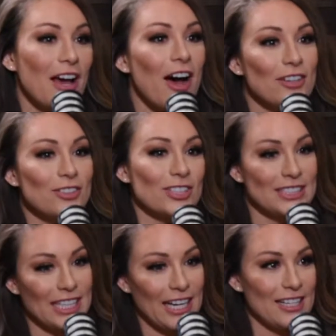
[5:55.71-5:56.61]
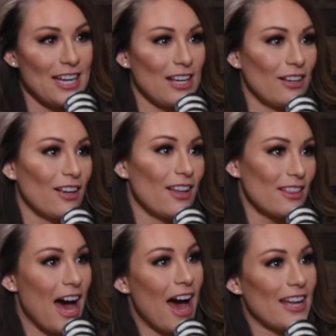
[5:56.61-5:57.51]
understanding
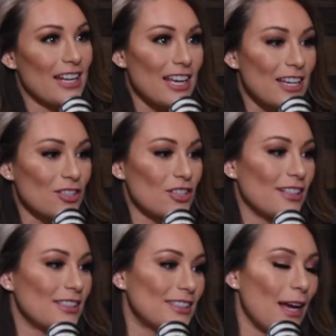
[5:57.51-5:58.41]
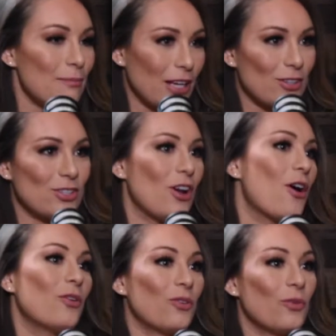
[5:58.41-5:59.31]
that each stepping
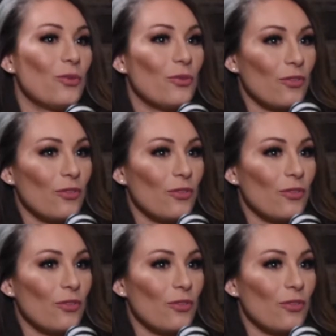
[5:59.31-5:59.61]
stone